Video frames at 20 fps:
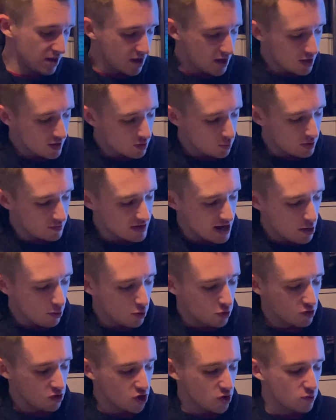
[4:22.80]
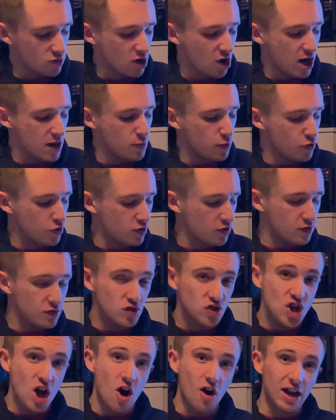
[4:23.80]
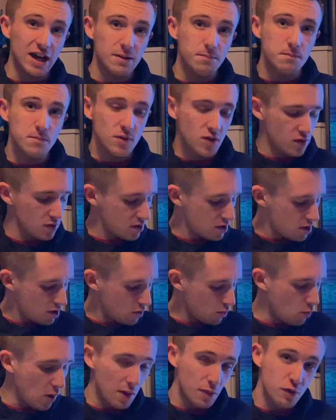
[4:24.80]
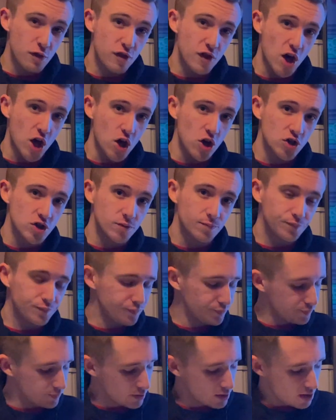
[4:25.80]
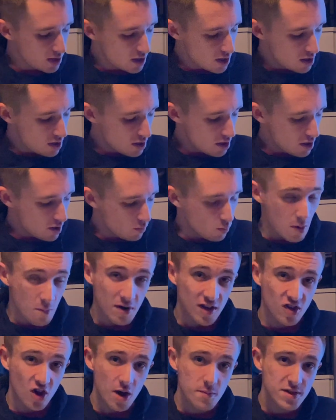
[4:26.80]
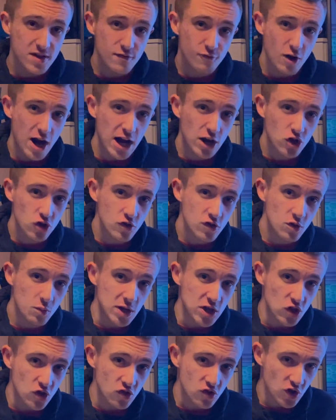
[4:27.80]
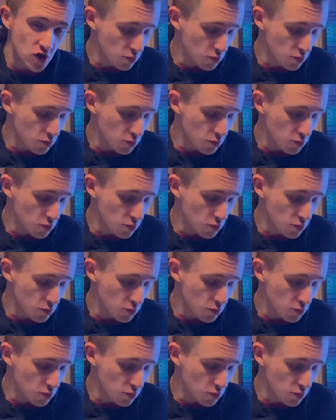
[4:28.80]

So we've now got 2/9 times 1/3. When we're timesing fractions, we just do